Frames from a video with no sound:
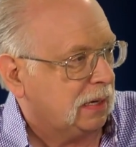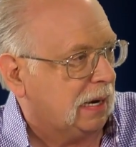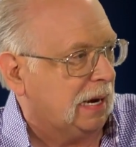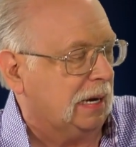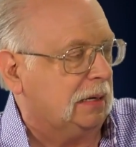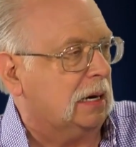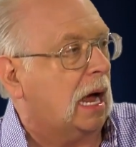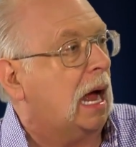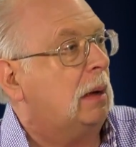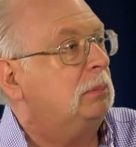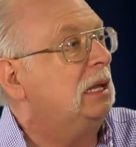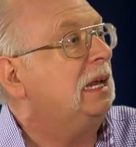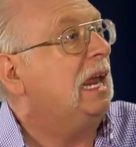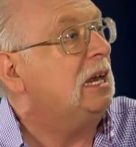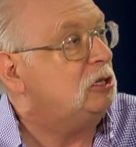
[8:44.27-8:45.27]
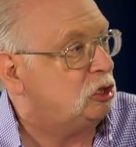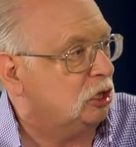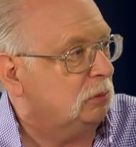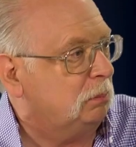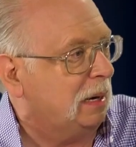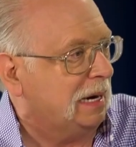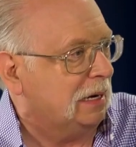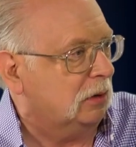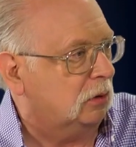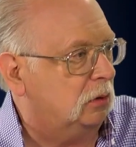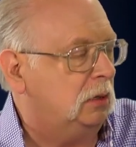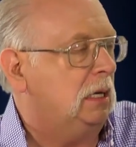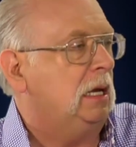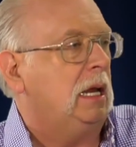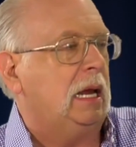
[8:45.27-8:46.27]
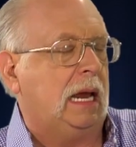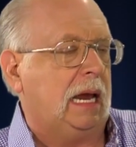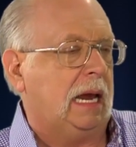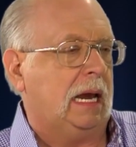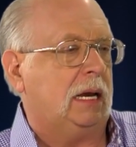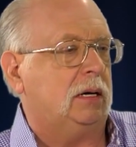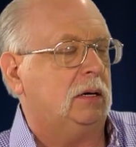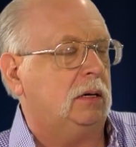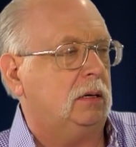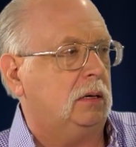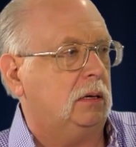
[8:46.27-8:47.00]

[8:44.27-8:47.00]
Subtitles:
and obligation mail, and